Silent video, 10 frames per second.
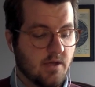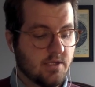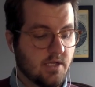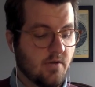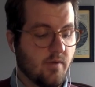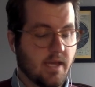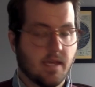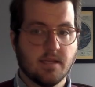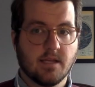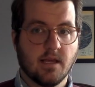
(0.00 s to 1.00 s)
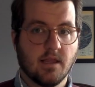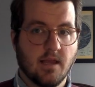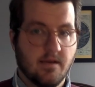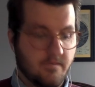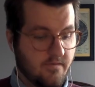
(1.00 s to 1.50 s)
She awakened a
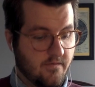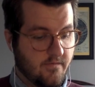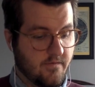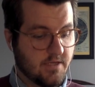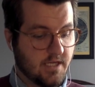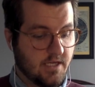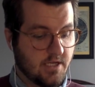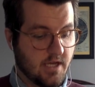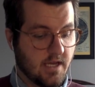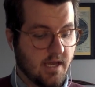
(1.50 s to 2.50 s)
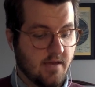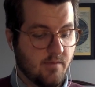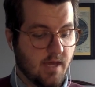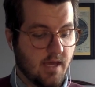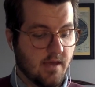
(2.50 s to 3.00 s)
love for teaching in
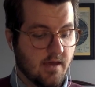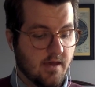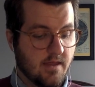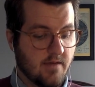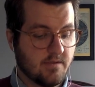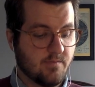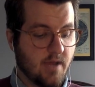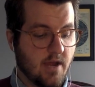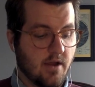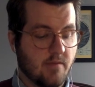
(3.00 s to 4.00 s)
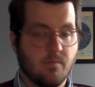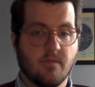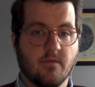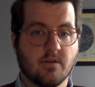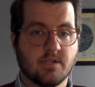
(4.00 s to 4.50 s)
me that was buried
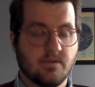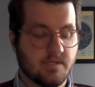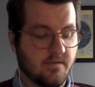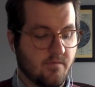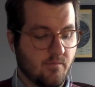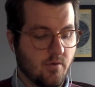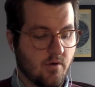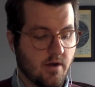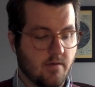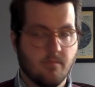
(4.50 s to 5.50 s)
before she was even born.